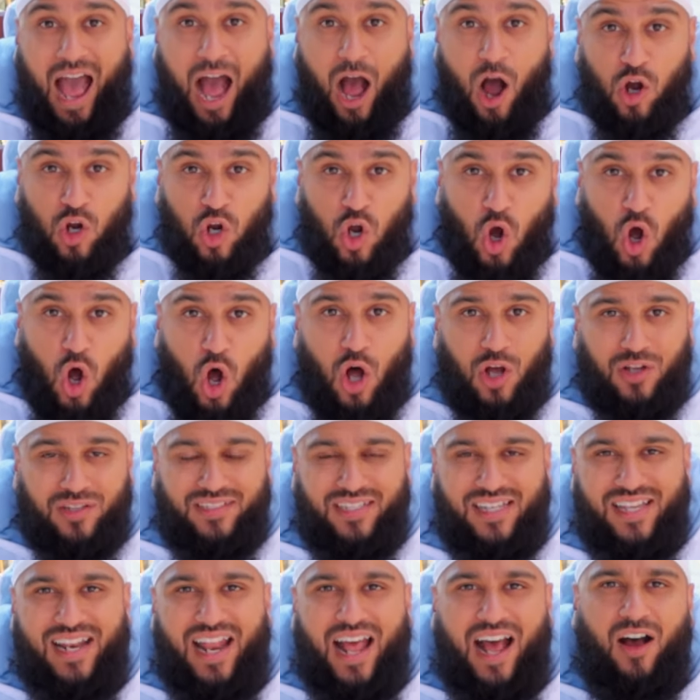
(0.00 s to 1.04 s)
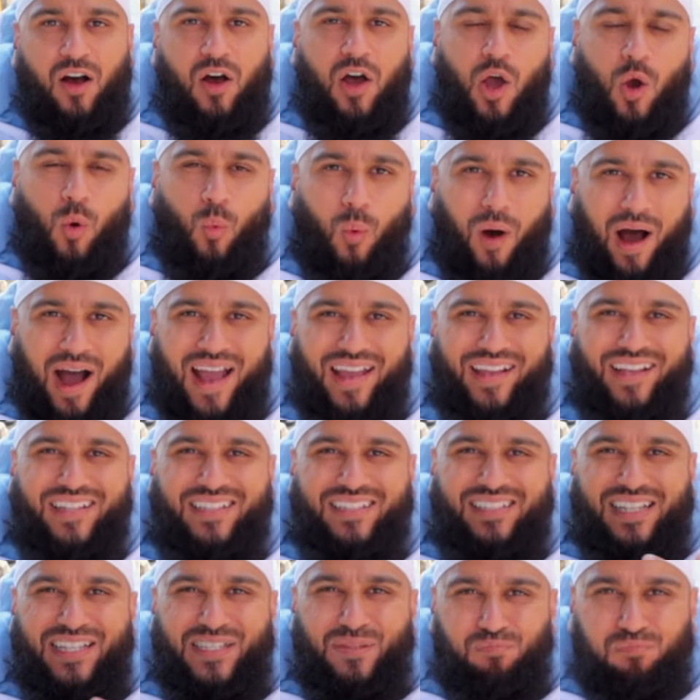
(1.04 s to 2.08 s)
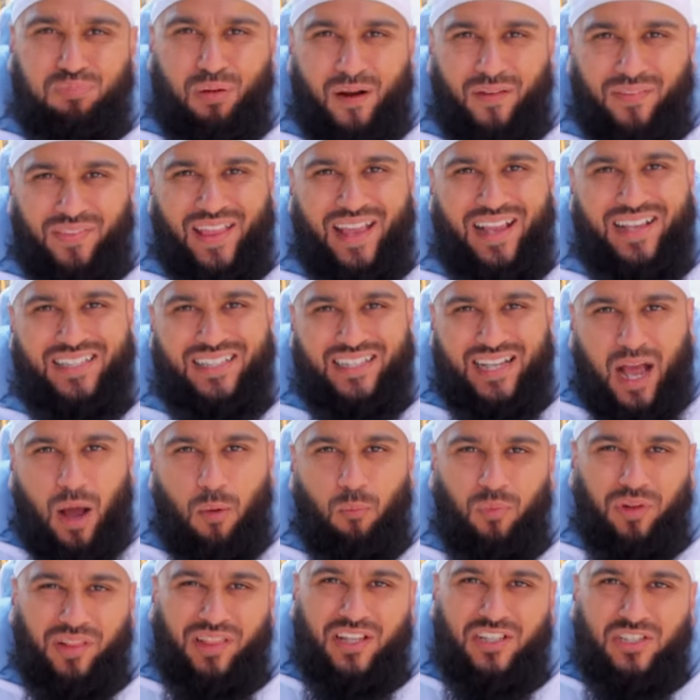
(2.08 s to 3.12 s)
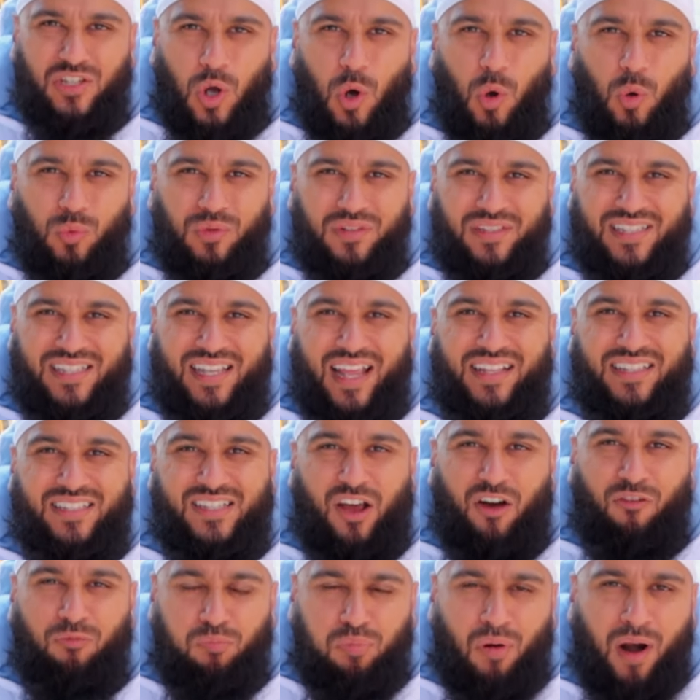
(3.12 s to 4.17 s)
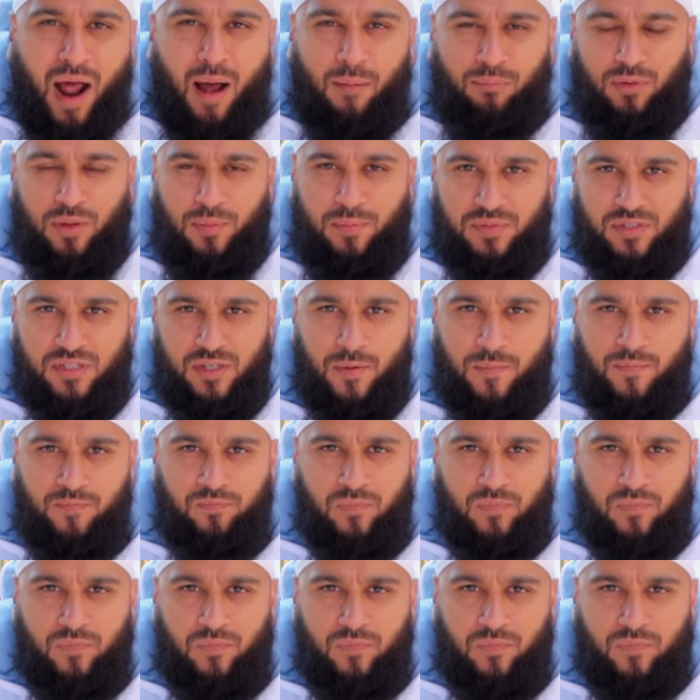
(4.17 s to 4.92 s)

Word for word: alcohol, zina. Why? Because these things come with its own sets of problems.